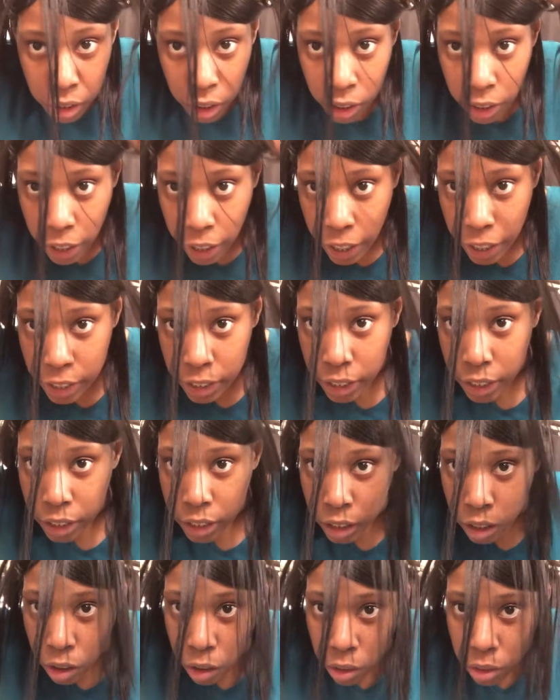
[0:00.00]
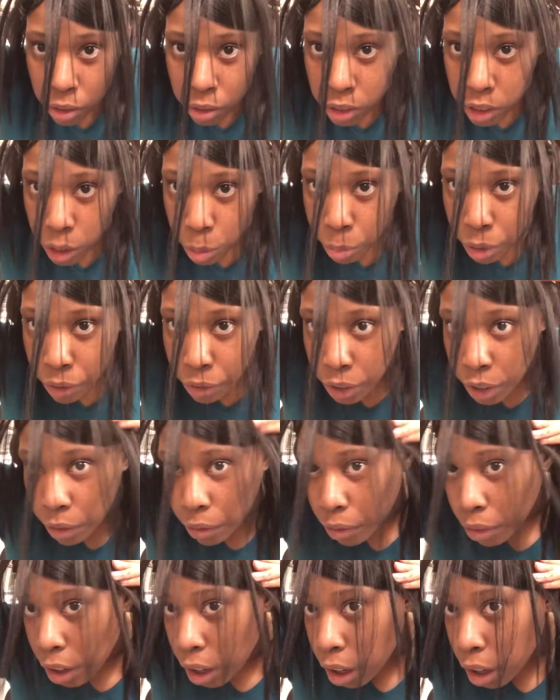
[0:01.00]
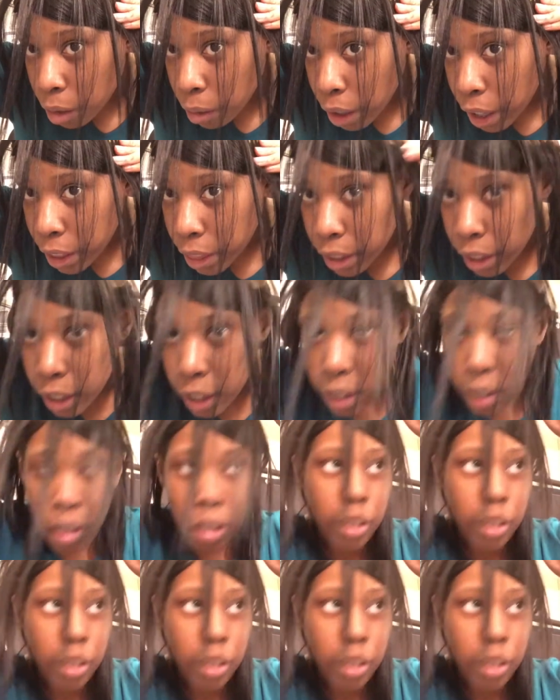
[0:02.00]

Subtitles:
like I said, so some of it can fall right there.